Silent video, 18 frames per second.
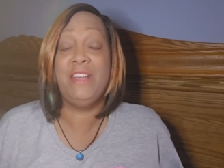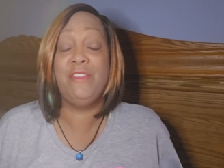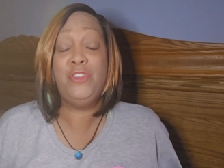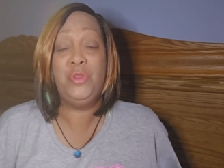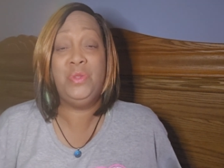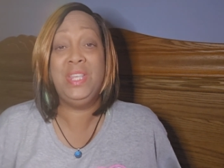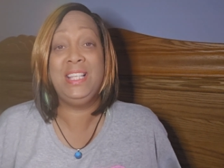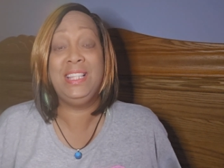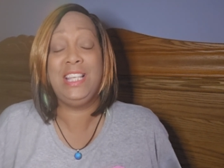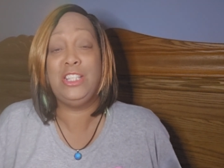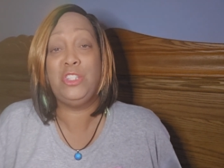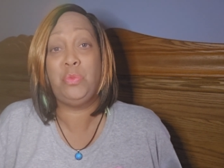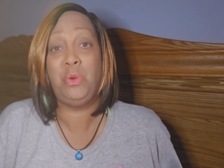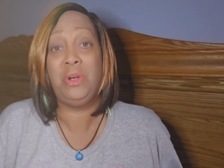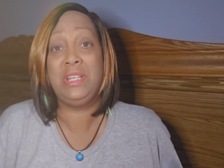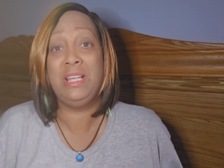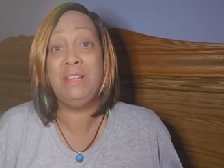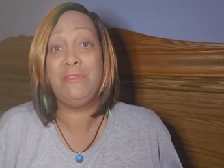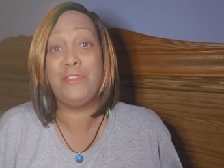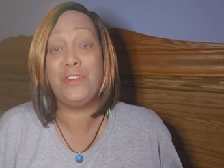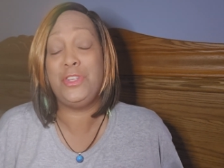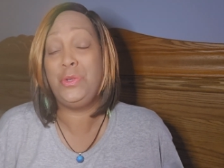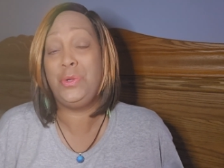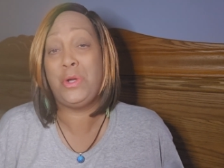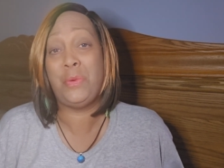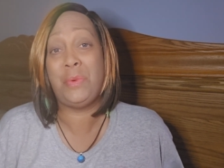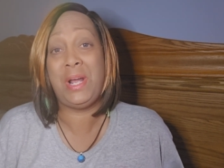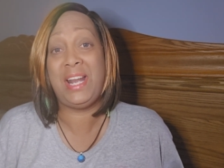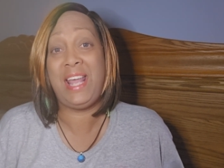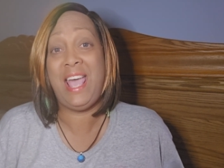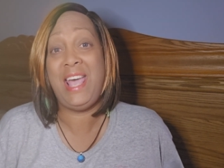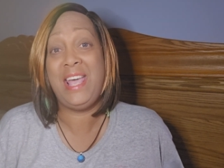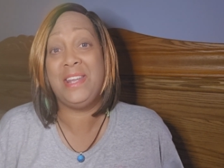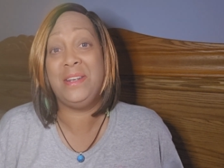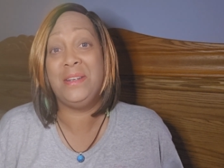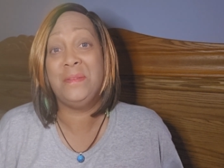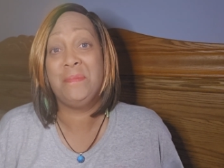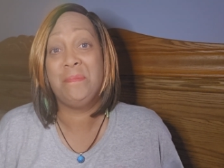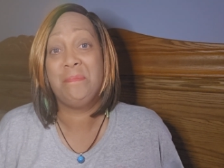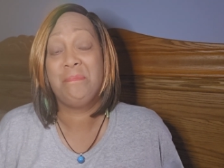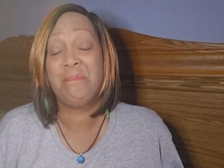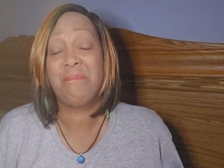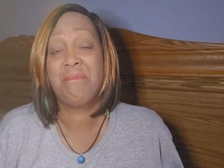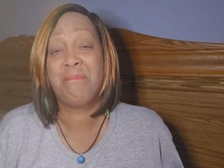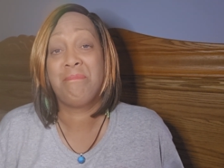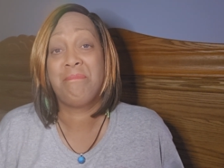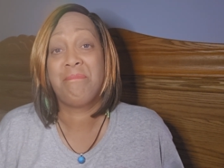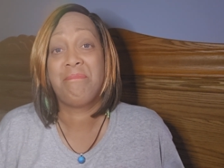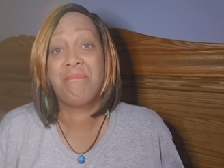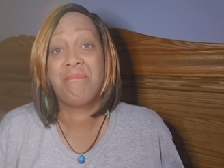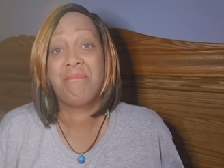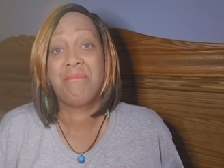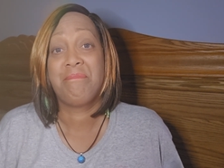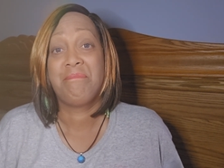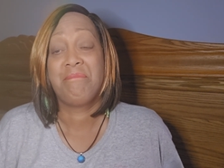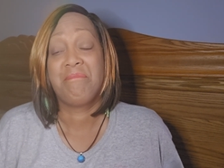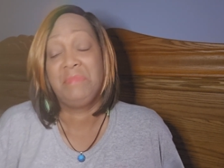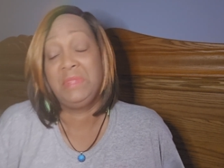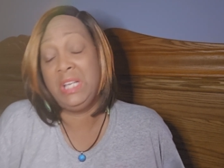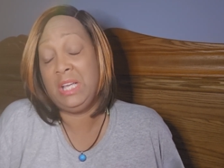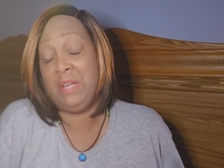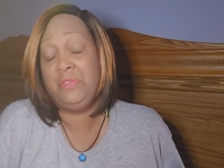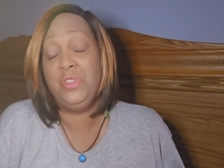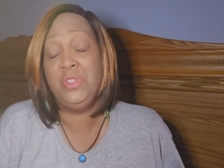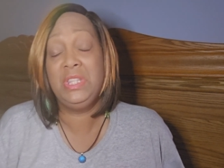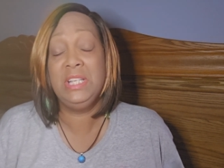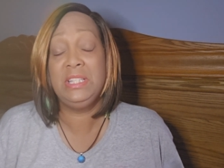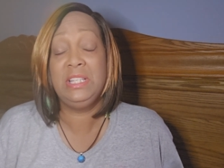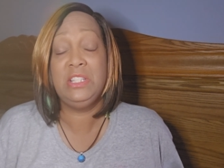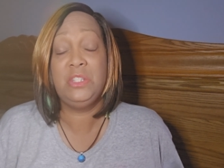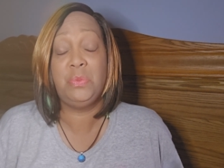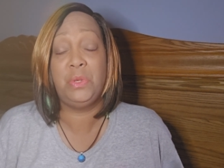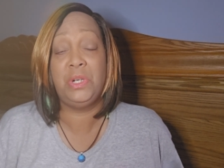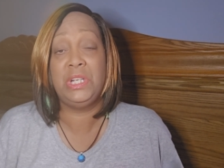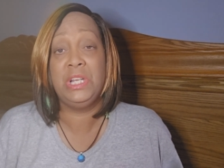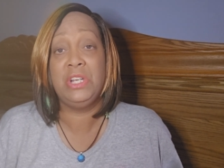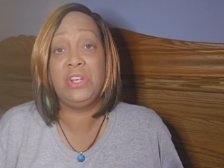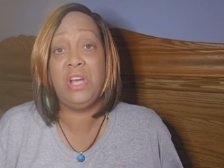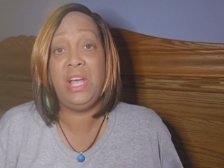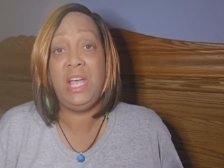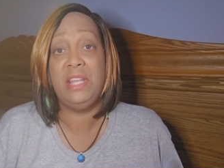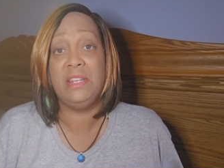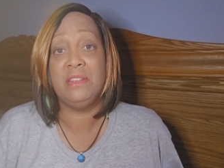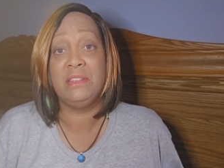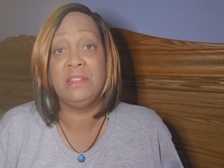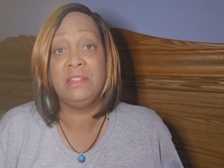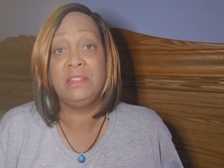if you think that's working for you, go right ahead. If you think that's working, go ahead.